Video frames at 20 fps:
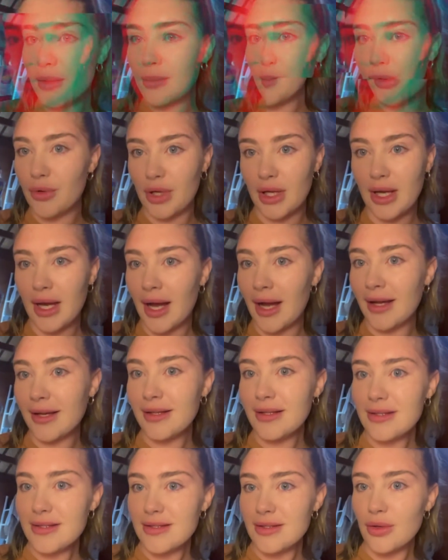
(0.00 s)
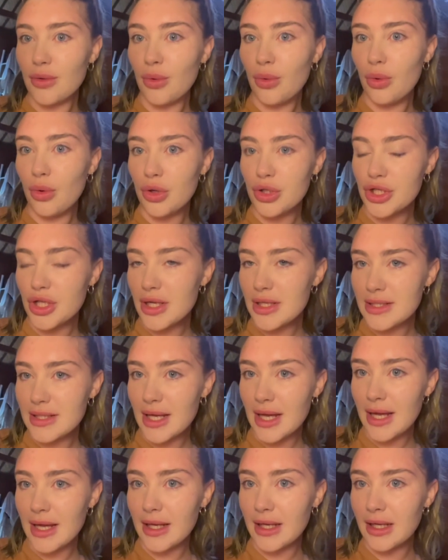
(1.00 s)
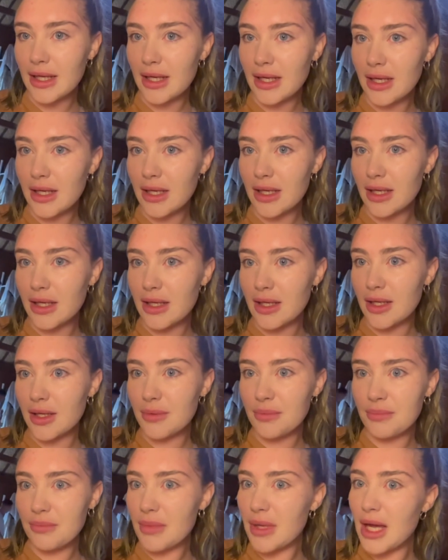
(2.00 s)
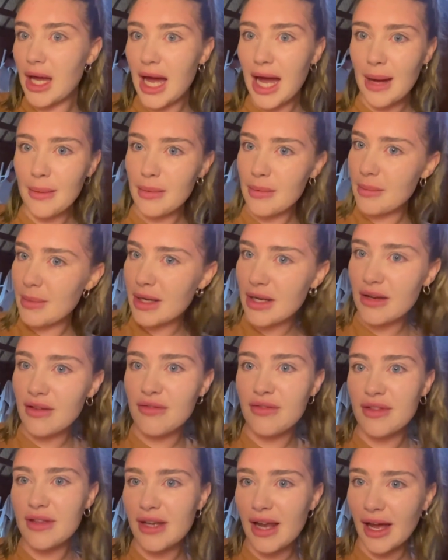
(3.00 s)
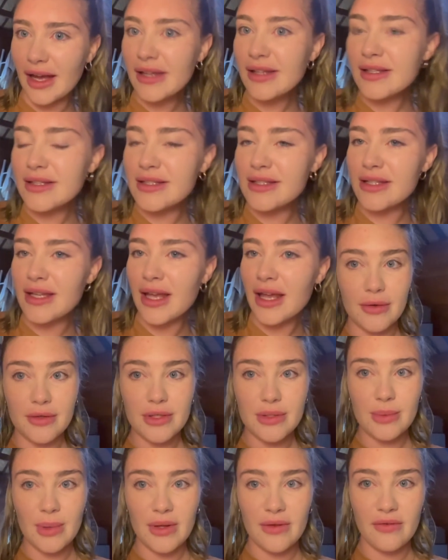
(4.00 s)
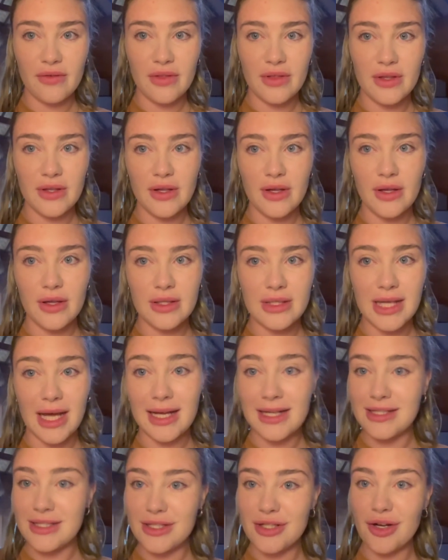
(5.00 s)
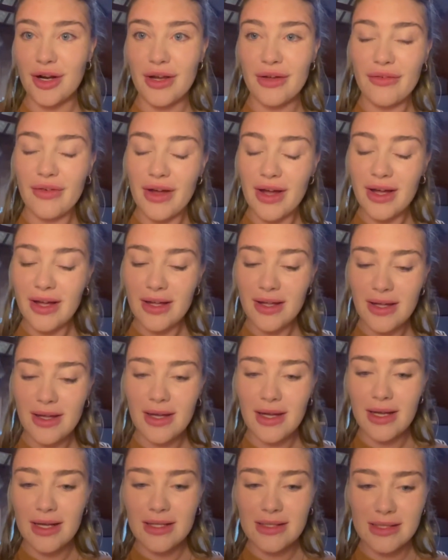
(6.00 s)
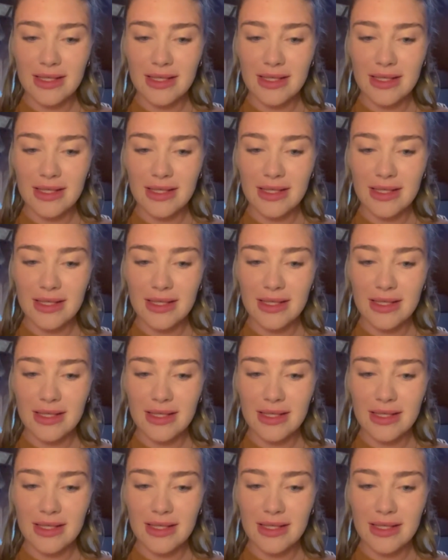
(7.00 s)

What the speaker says: Good morning, guys. Or should I say, happy middle of the night. Just waiting for the taxi driver to